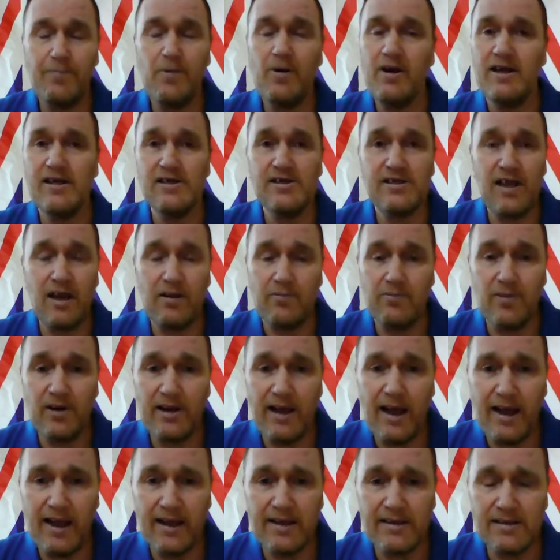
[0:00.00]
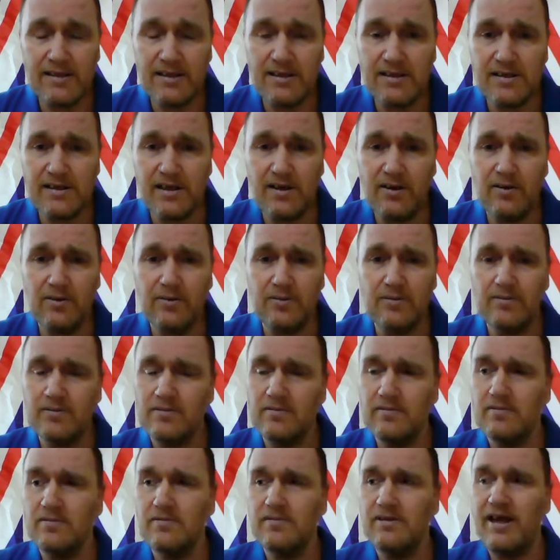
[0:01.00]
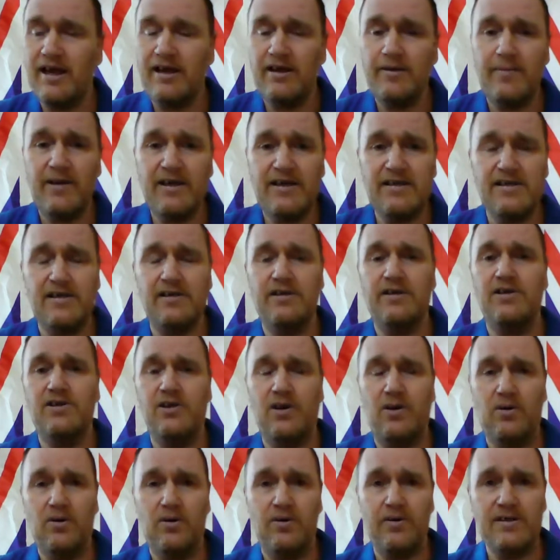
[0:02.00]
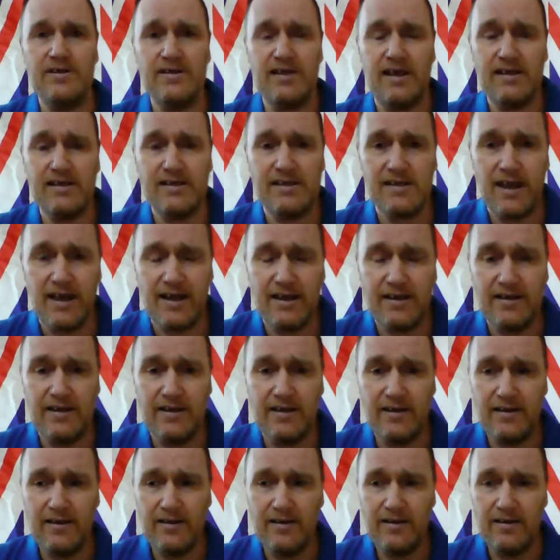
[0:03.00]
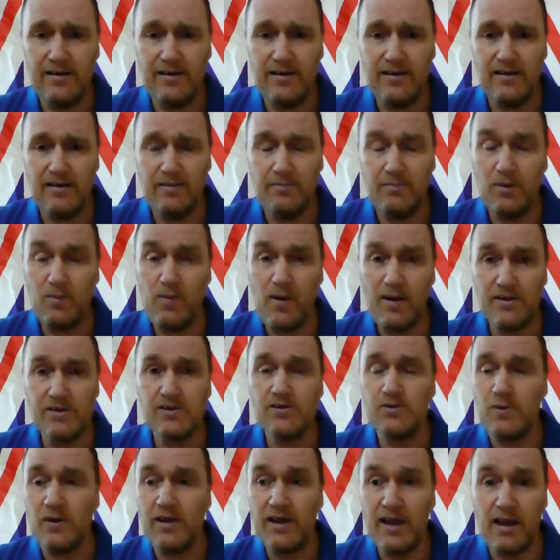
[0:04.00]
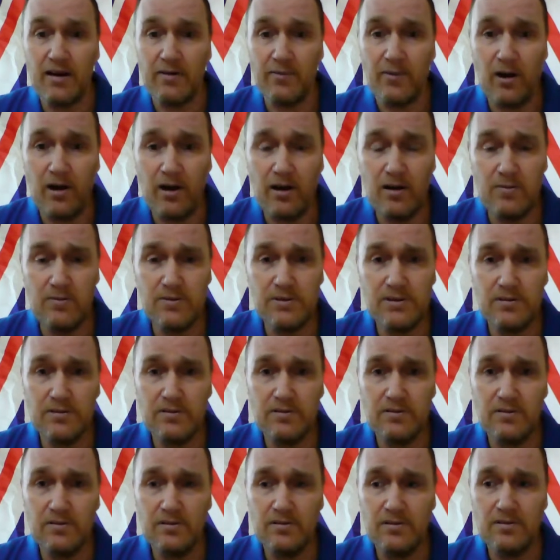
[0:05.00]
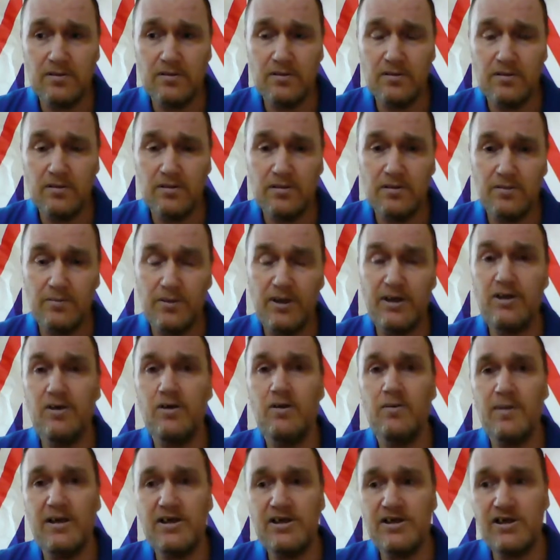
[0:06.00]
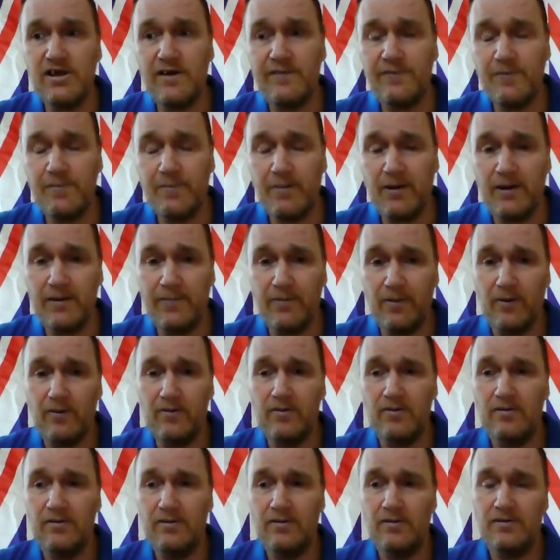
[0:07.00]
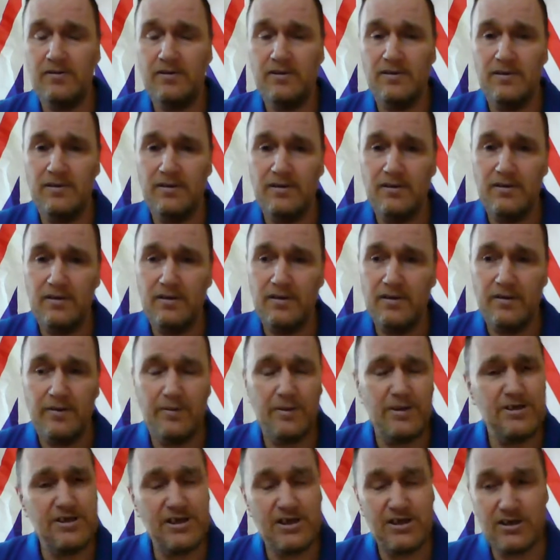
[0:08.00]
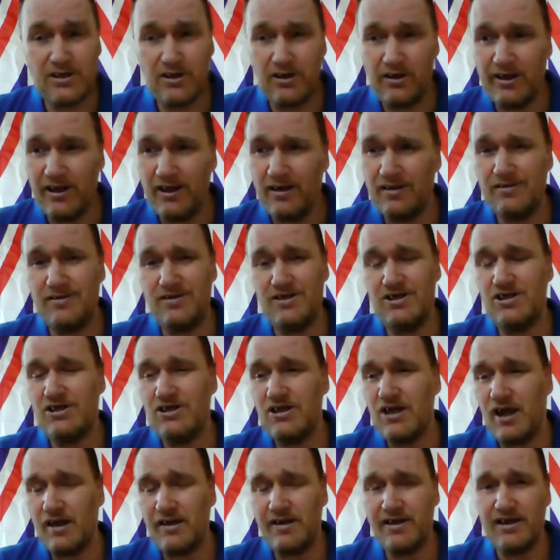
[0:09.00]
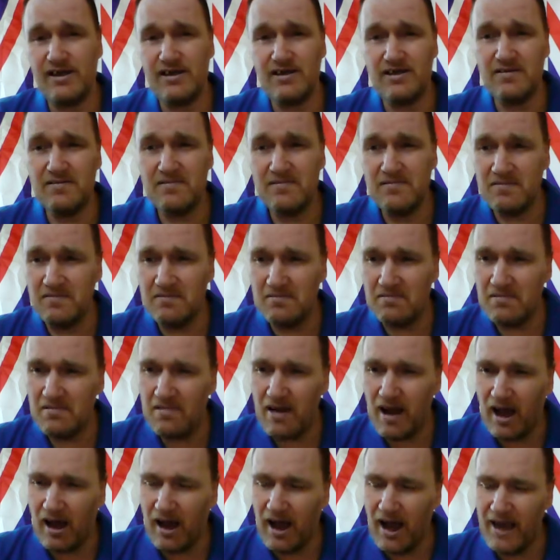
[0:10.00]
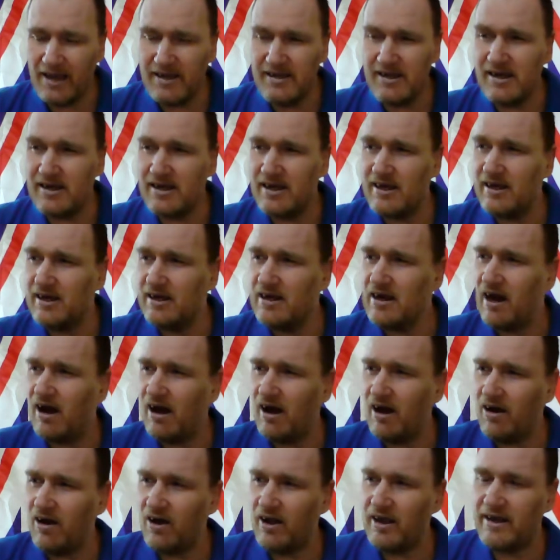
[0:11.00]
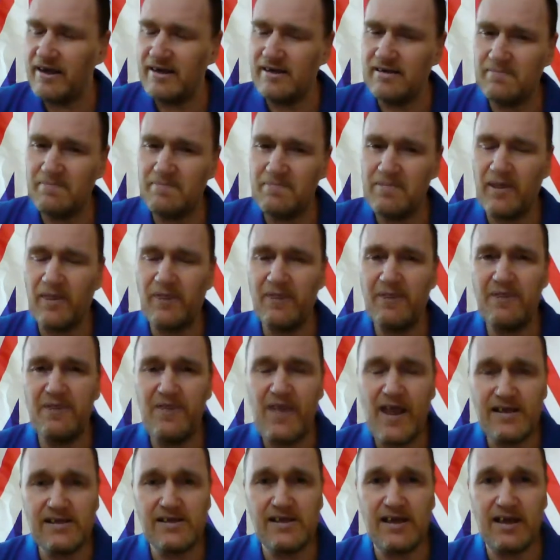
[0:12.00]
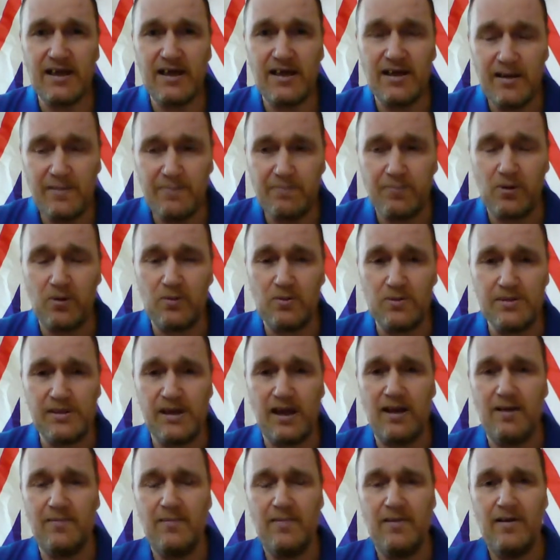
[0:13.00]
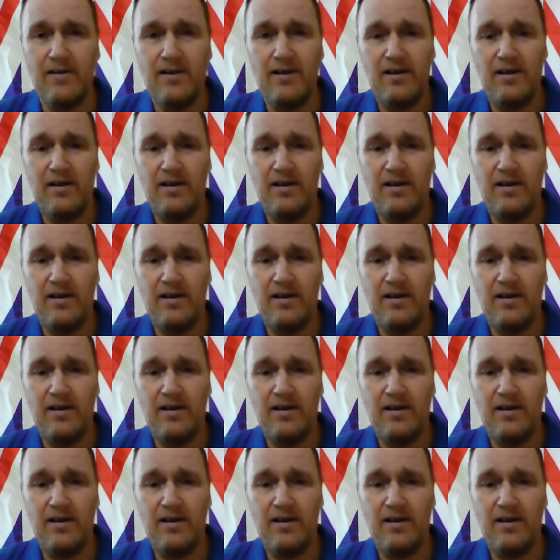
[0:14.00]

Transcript: The British don't react until the enemy's at the door, as they say. But once we get riled, we normally shift people. We just gotta shut these aching-hearted, pathetic liberals up.